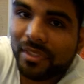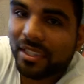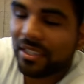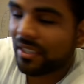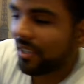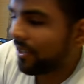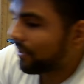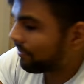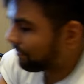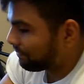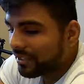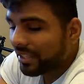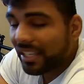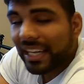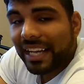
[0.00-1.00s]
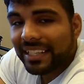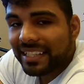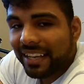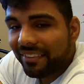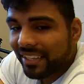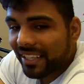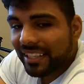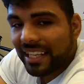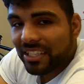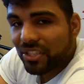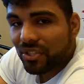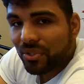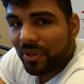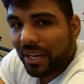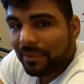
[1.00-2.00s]
So there you guys have it. Hit that
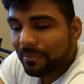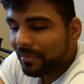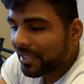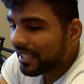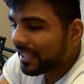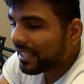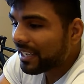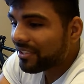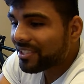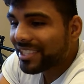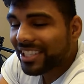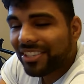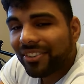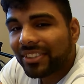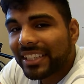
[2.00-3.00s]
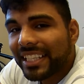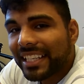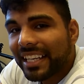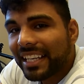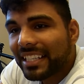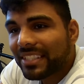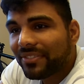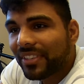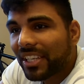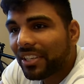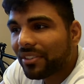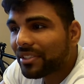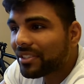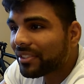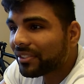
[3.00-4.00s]
subscribe button. I'll see you on the next
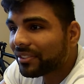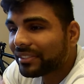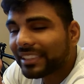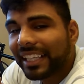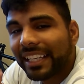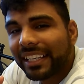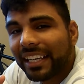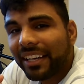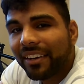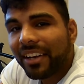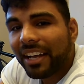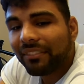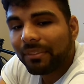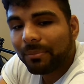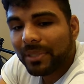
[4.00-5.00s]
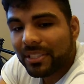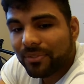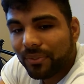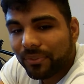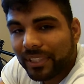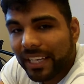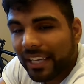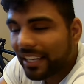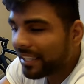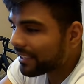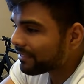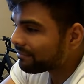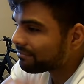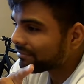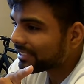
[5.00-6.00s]
video. So take care. Have a blissful day,
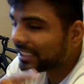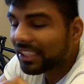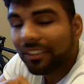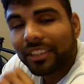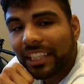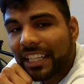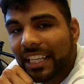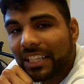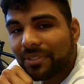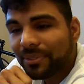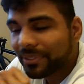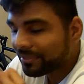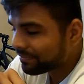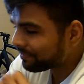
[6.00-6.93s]
and see you on the next one.